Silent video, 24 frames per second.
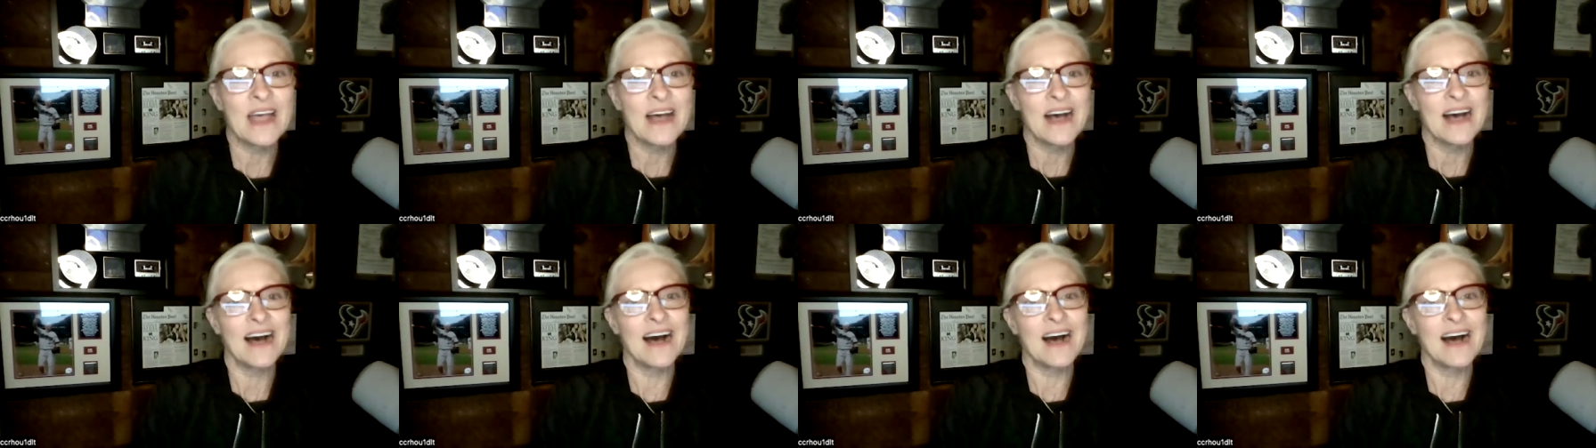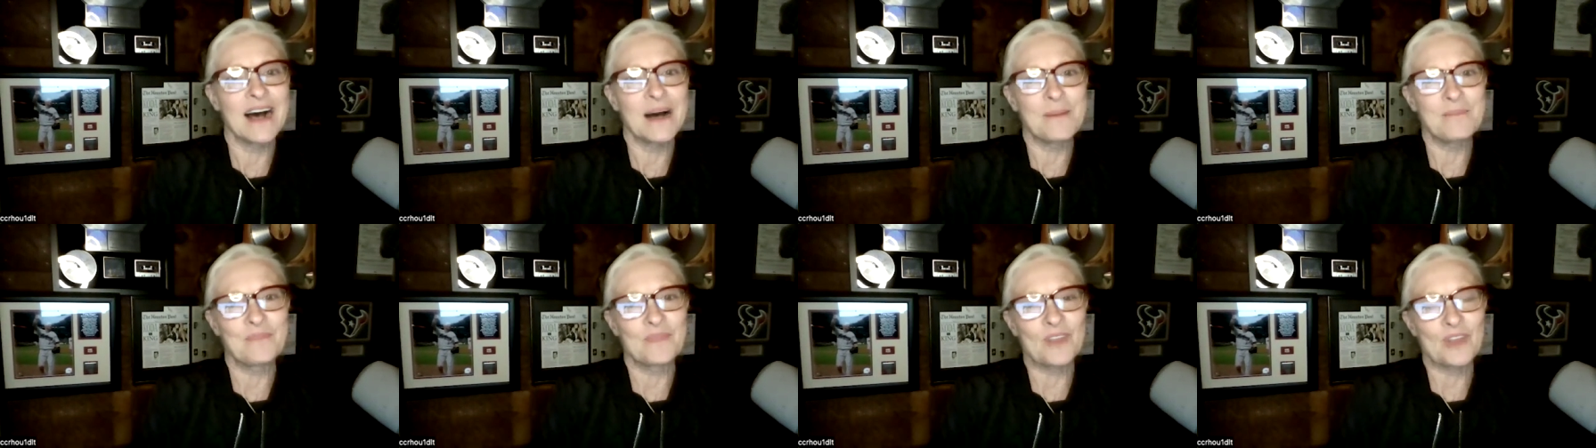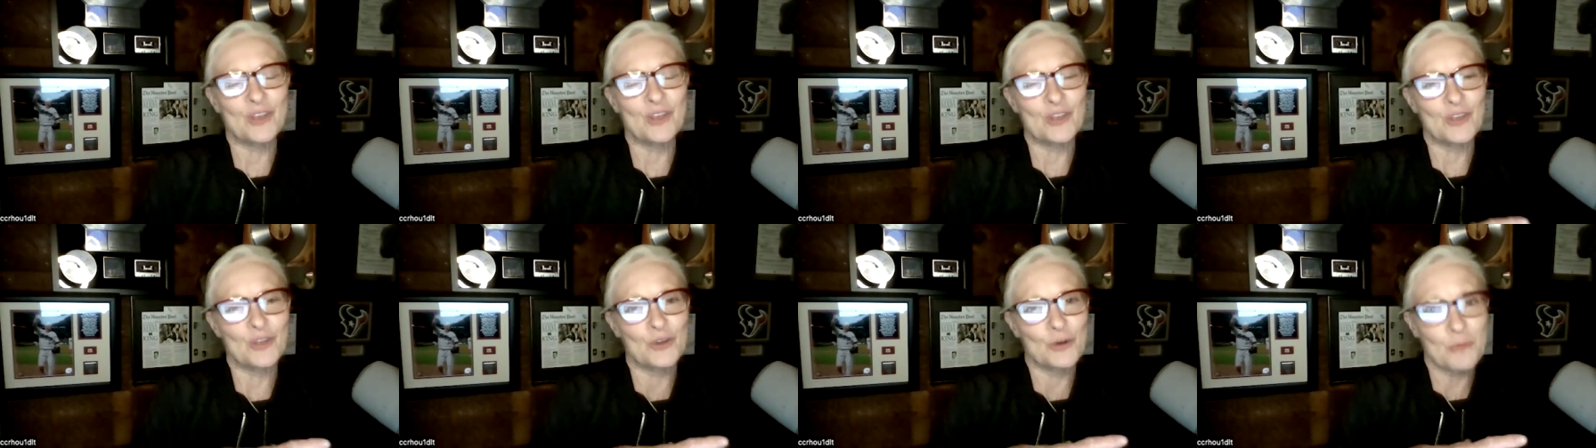um,
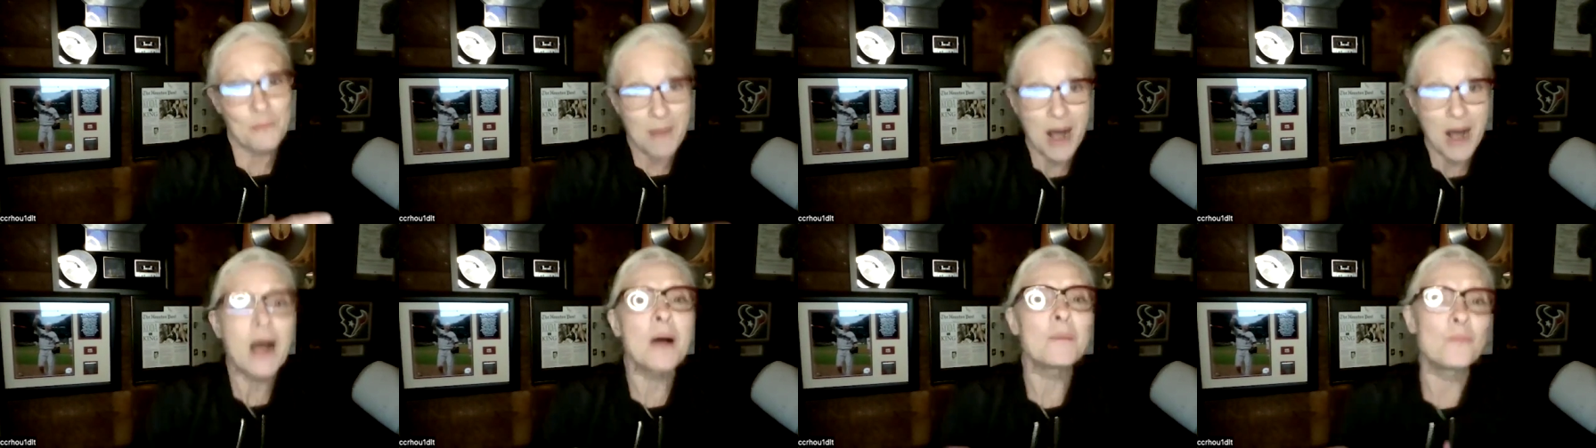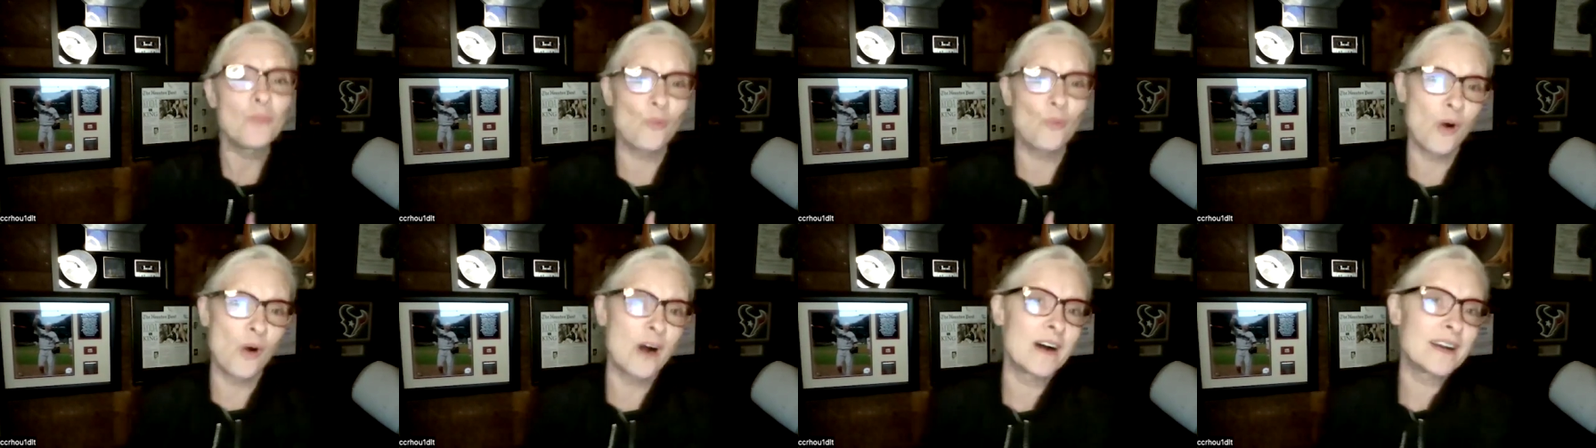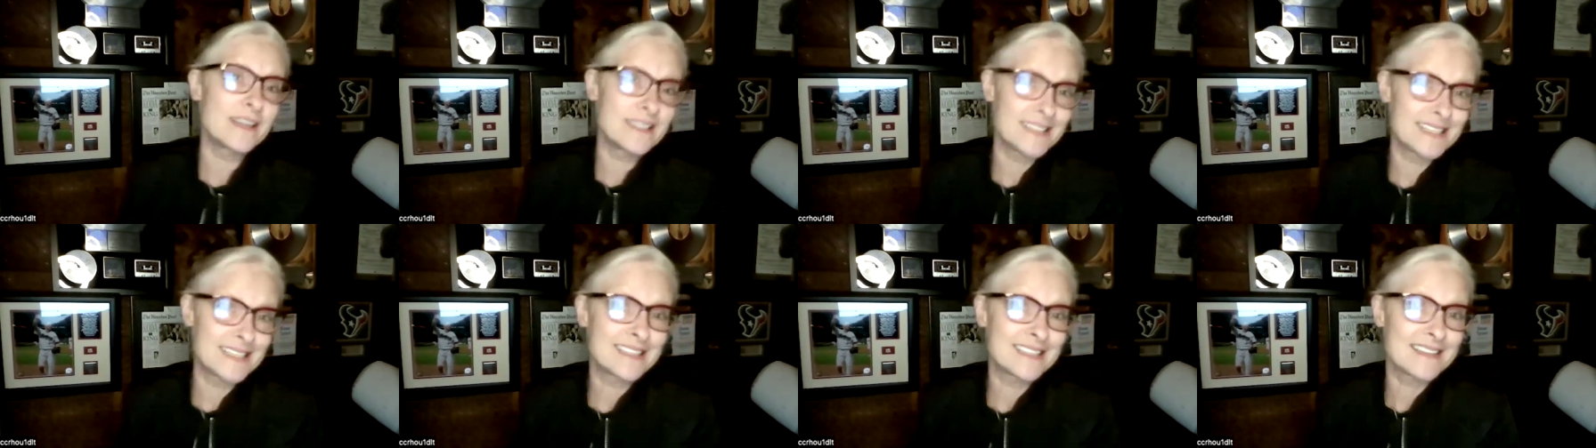your mom
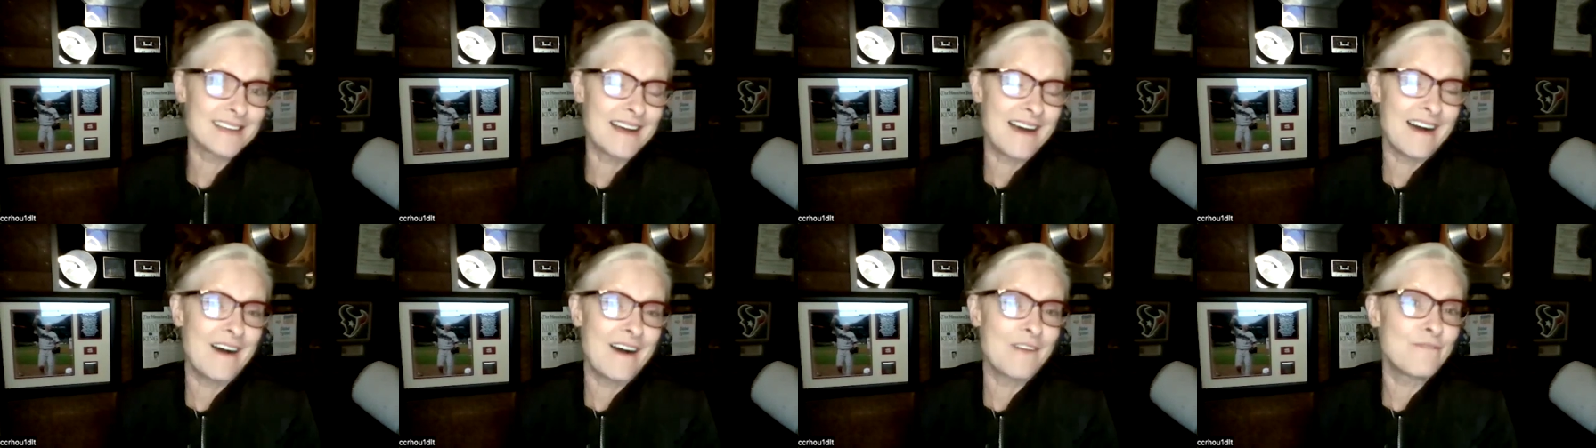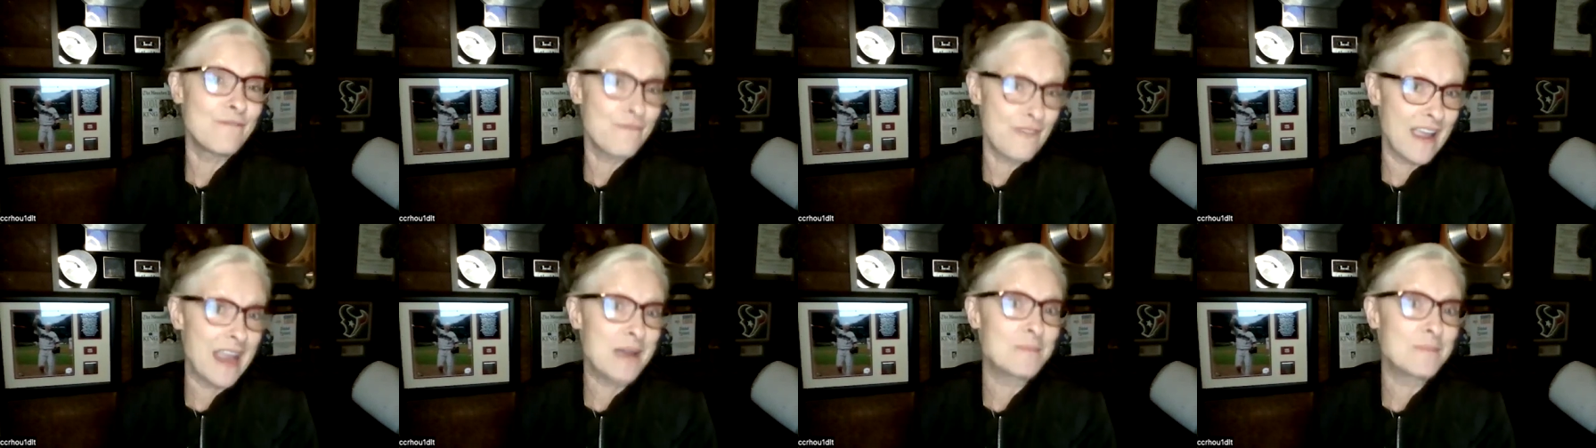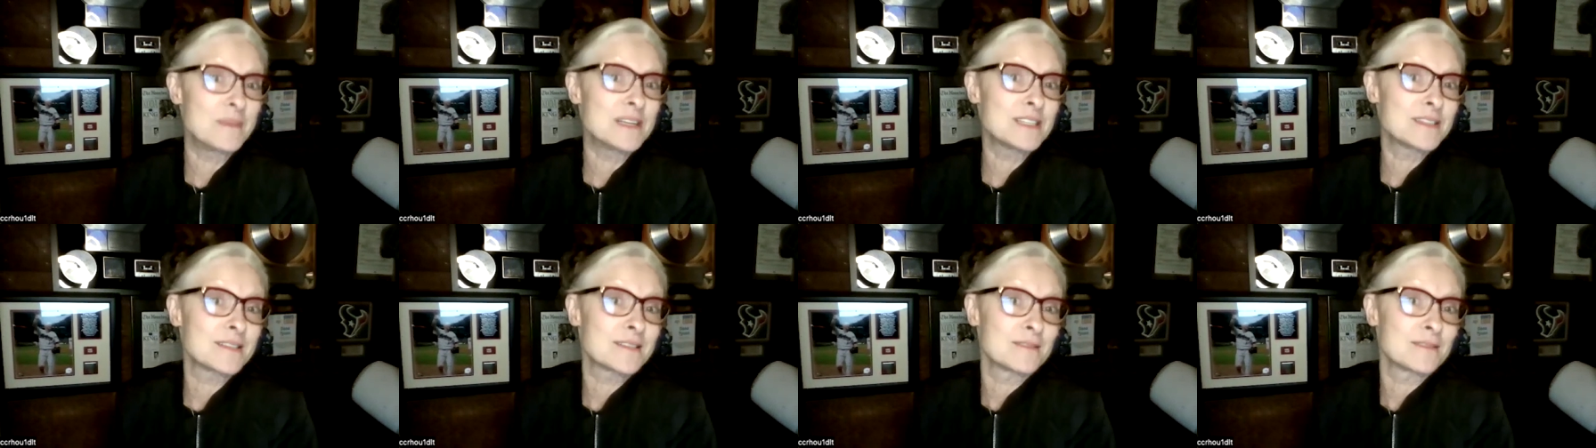was a
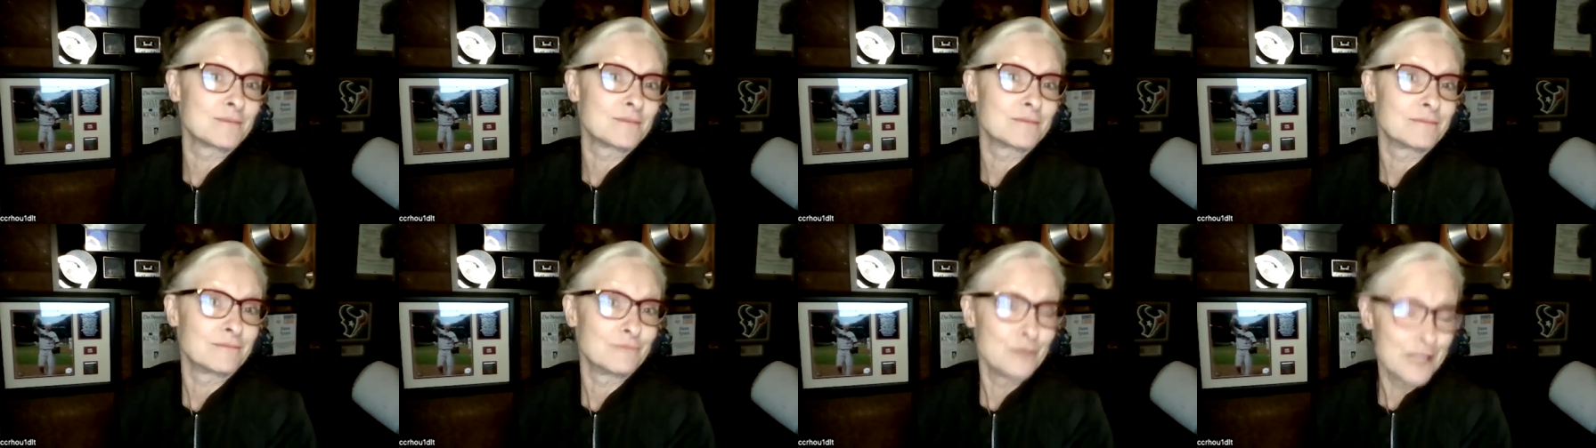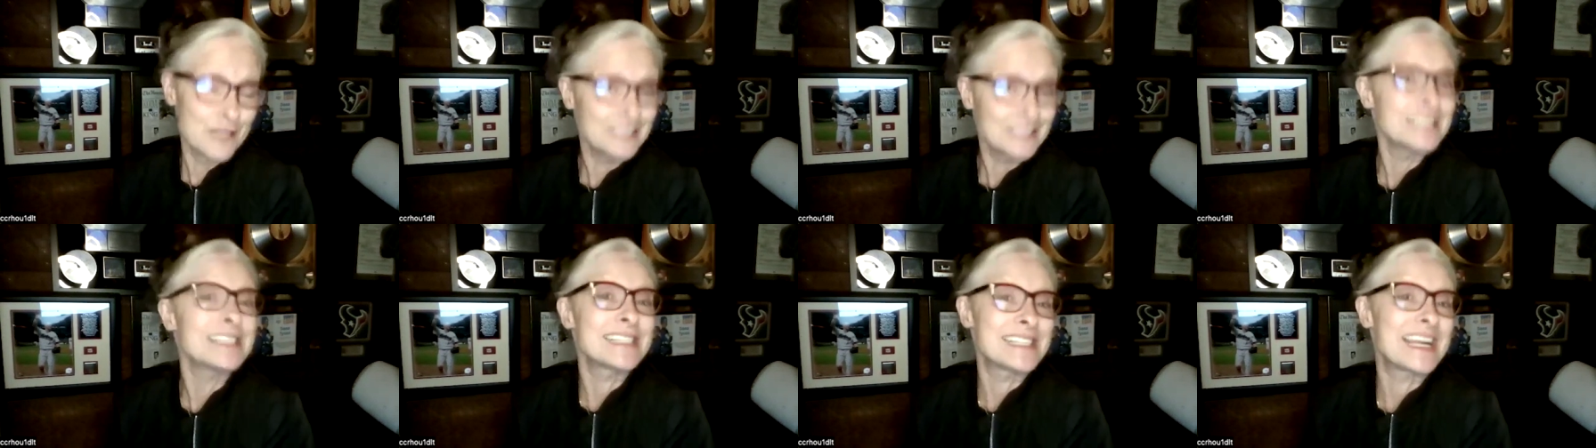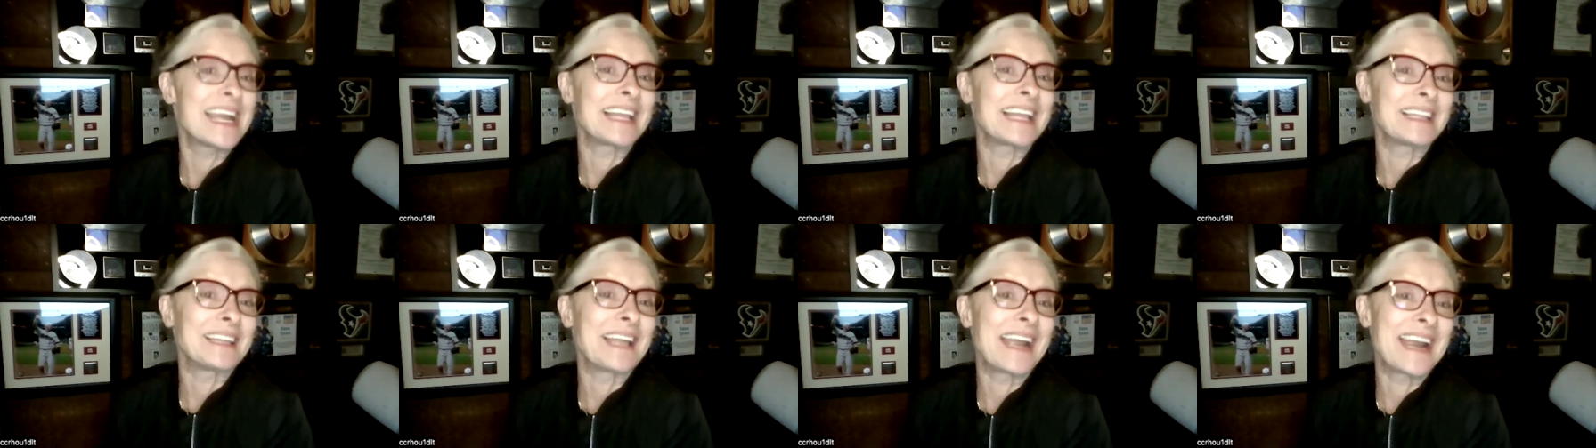famous real
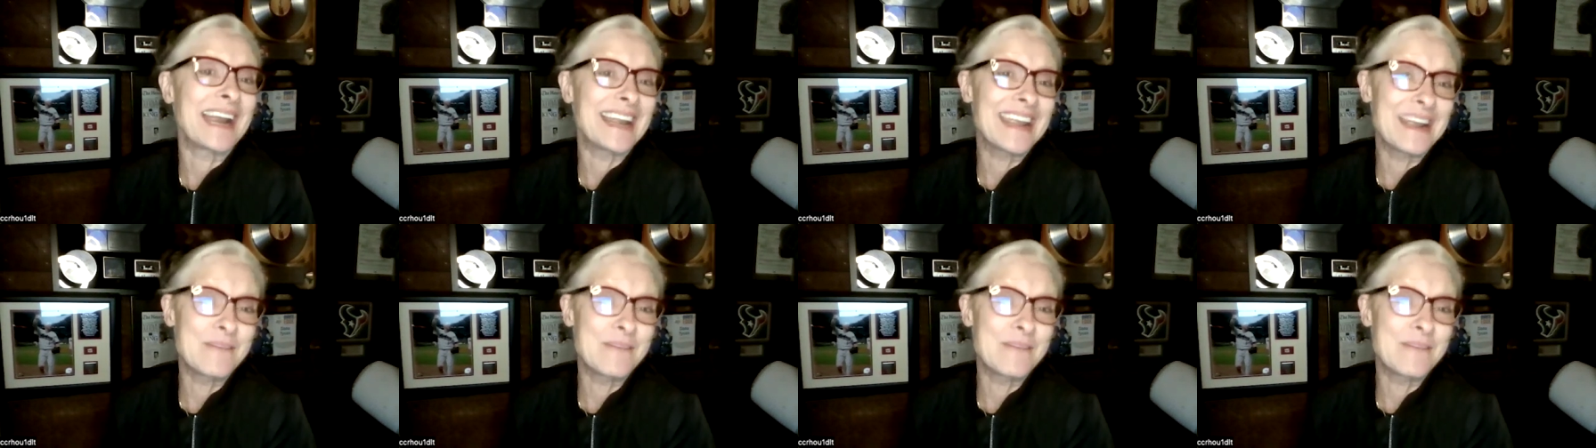estate lady,